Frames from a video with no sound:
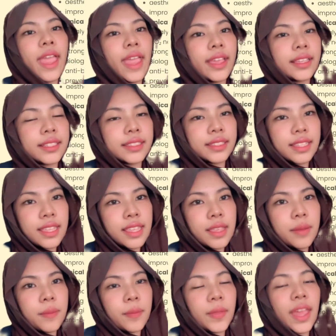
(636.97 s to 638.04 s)

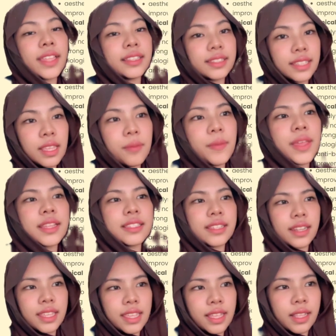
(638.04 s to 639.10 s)
active
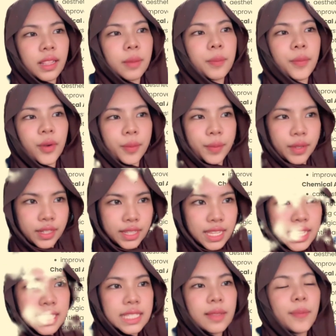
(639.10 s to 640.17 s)
antibacterial
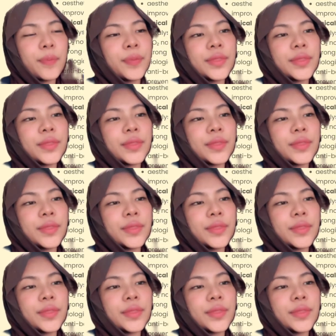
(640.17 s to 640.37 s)
properties,